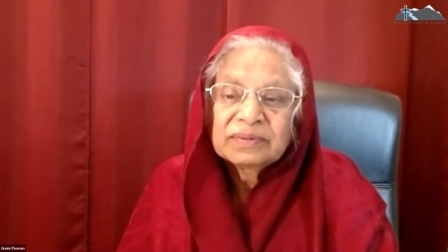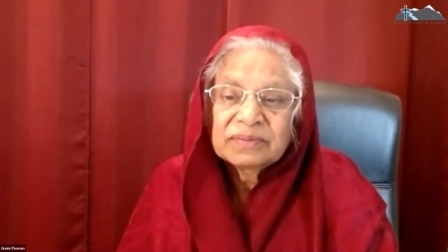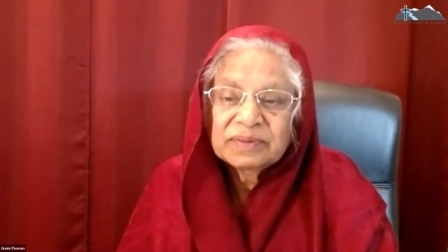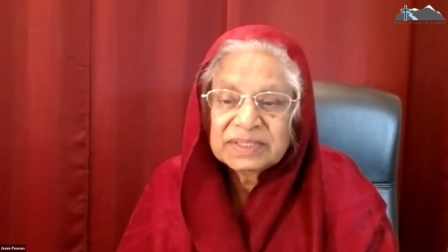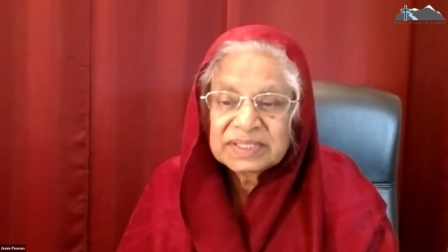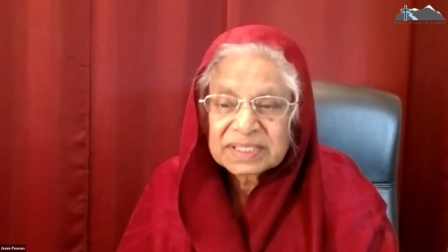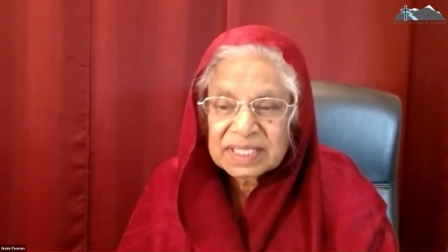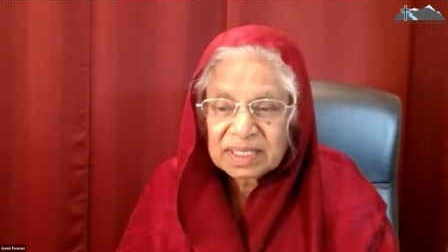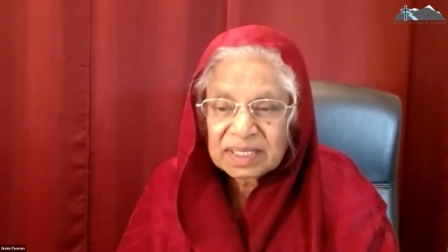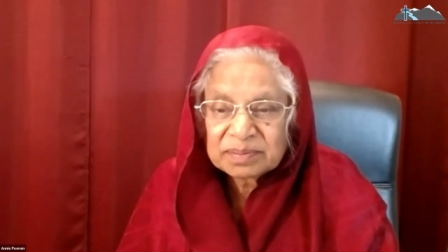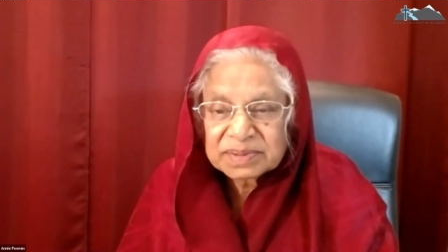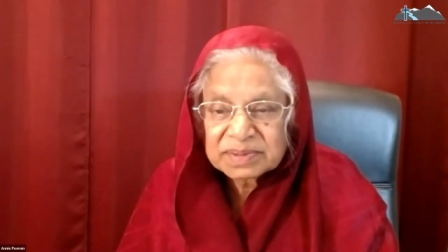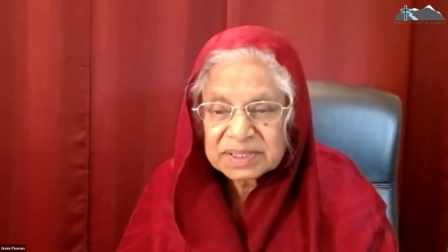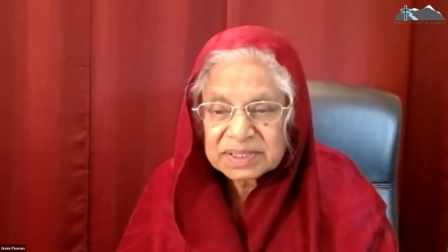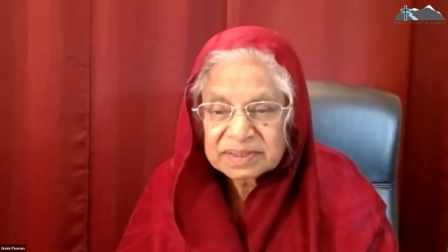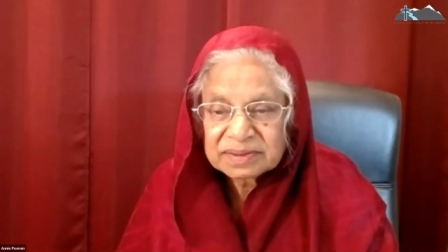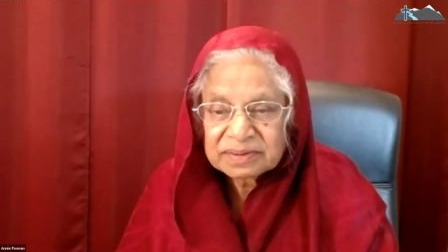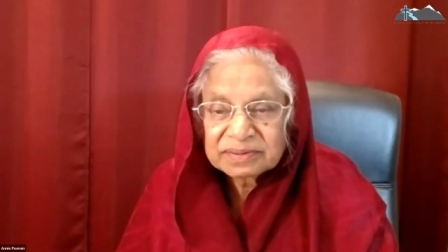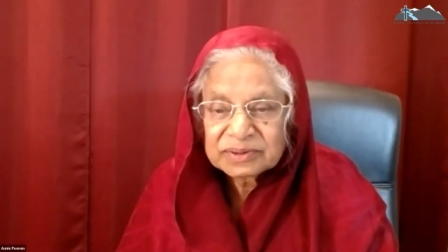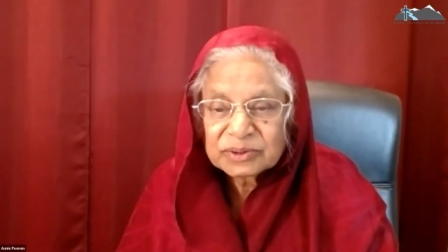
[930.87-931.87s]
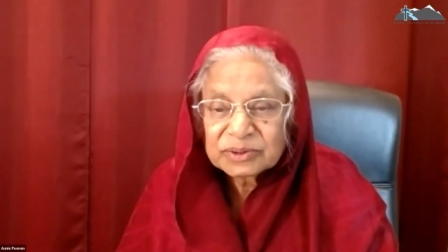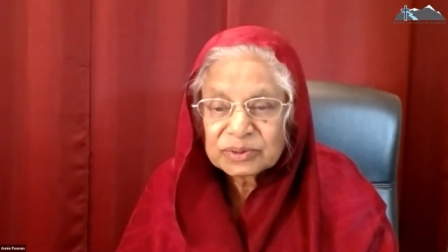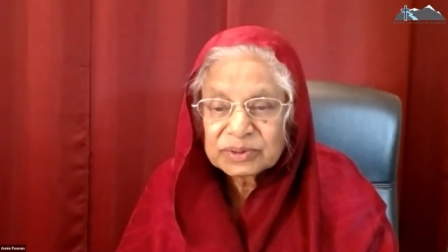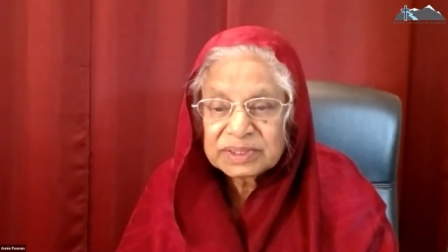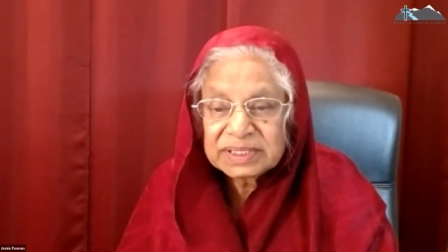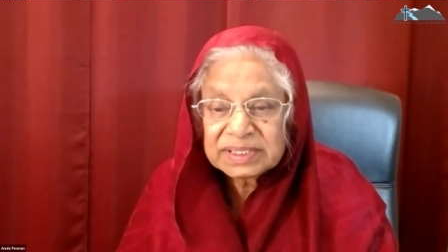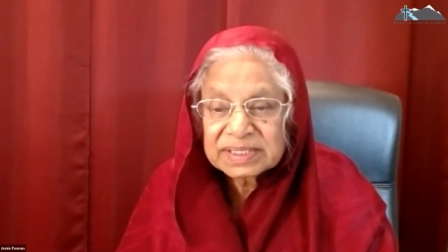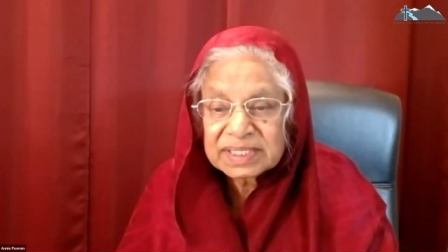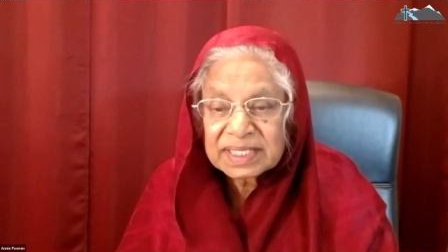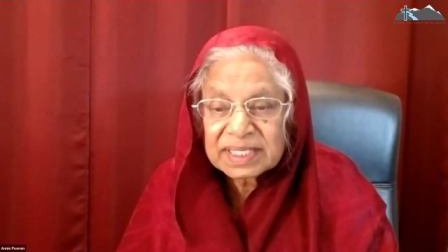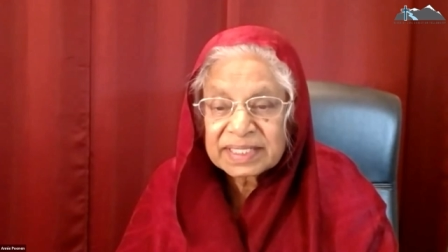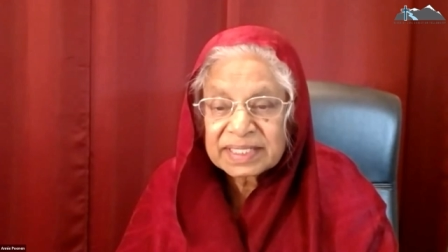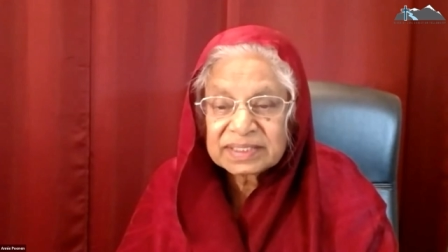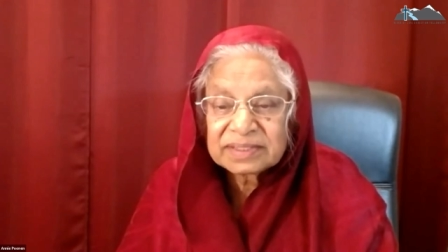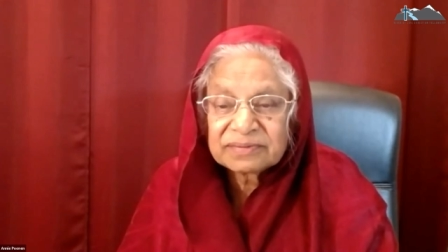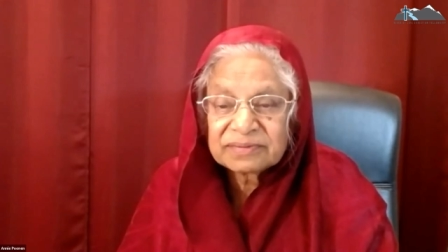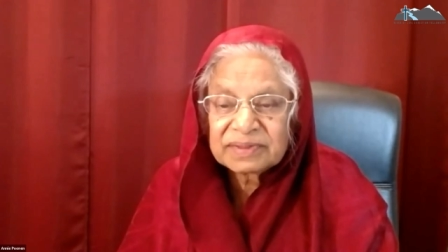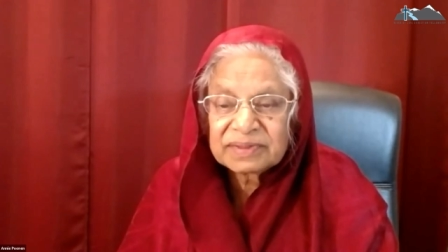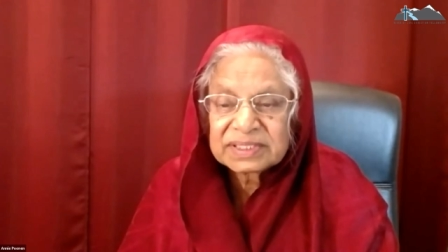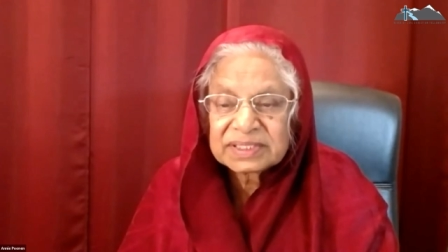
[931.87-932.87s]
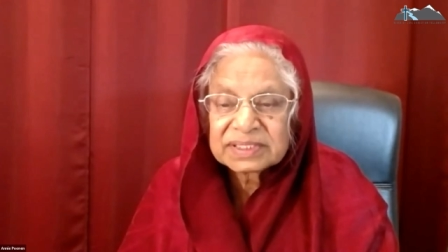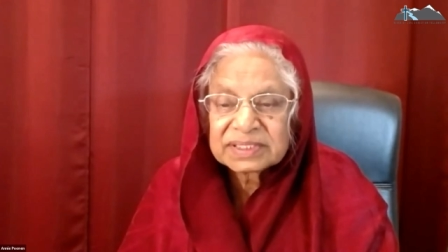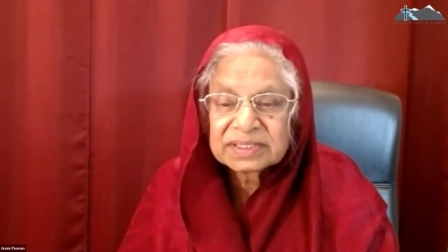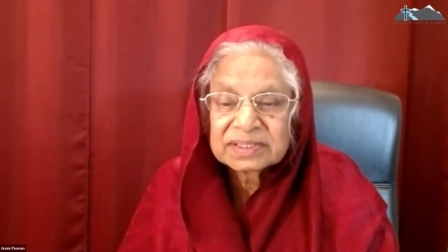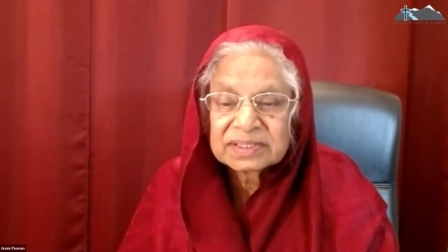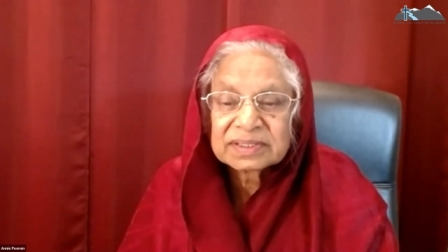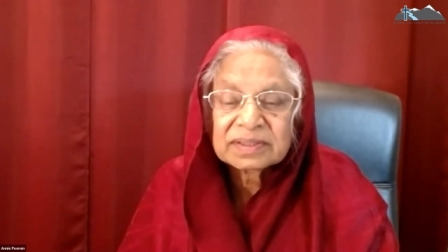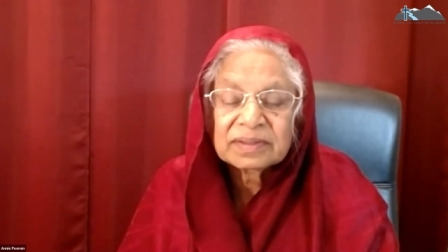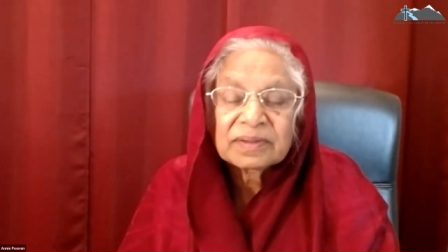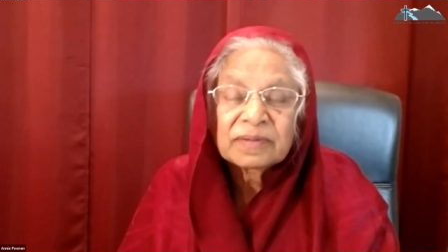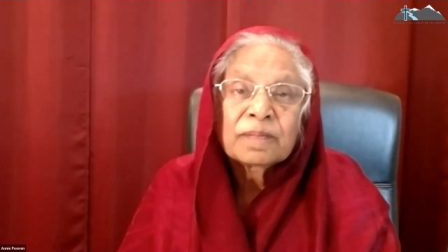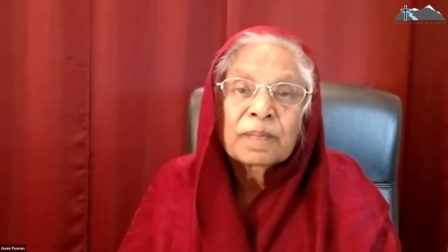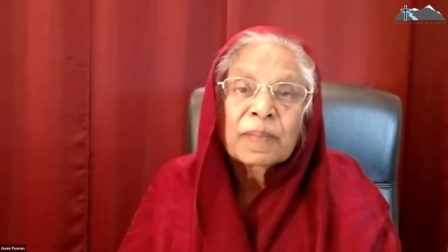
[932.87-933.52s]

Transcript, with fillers: which comes through these light afflictions.